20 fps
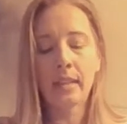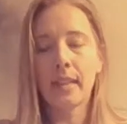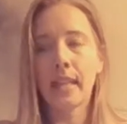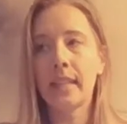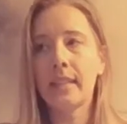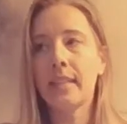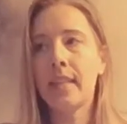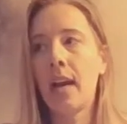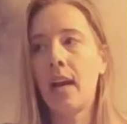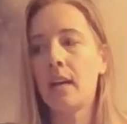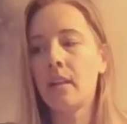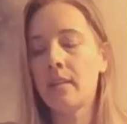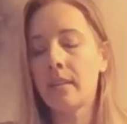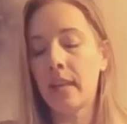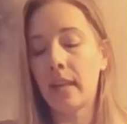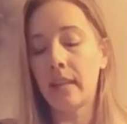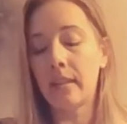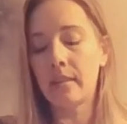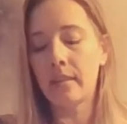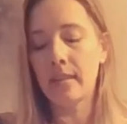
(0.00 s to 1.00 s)
that tells
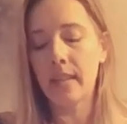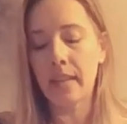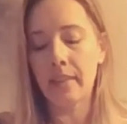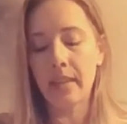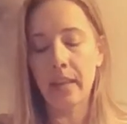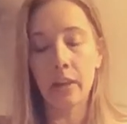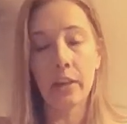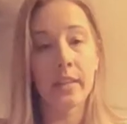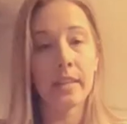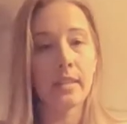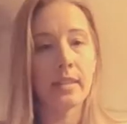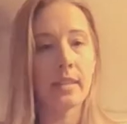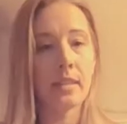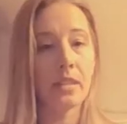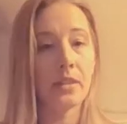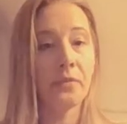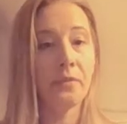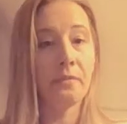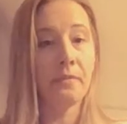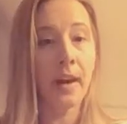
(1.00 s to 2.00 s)
us that there is
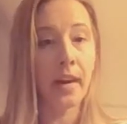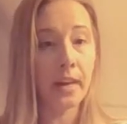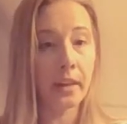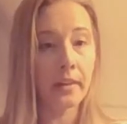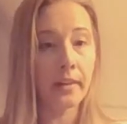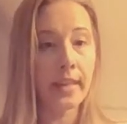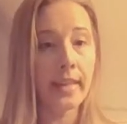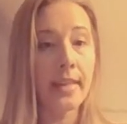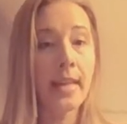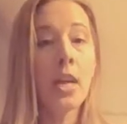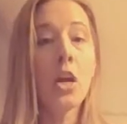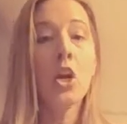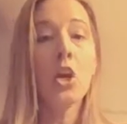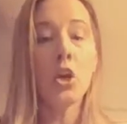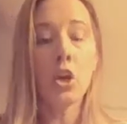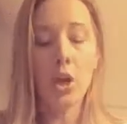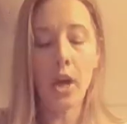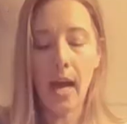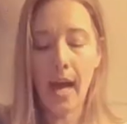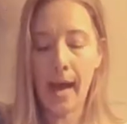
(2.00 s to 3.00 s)
this fiery
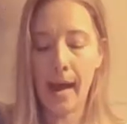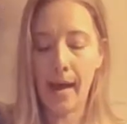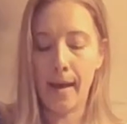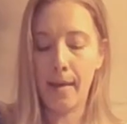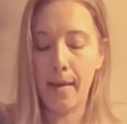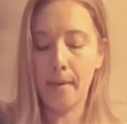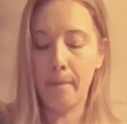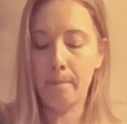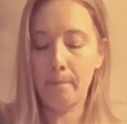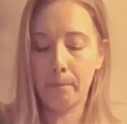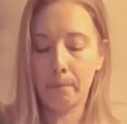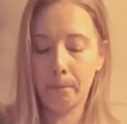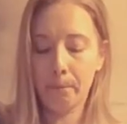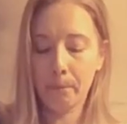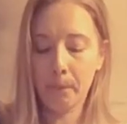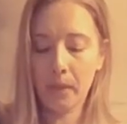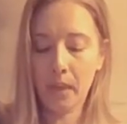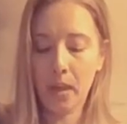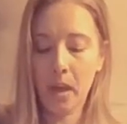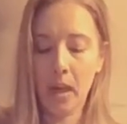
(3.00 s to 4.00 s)

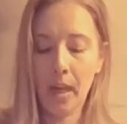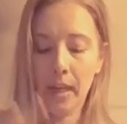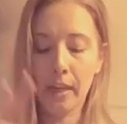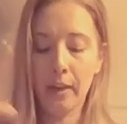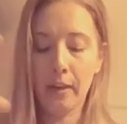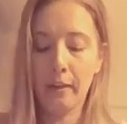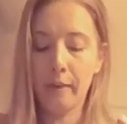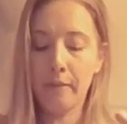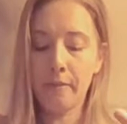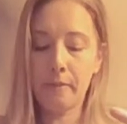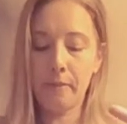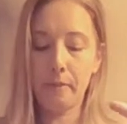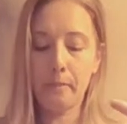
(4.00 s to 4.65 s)
kind of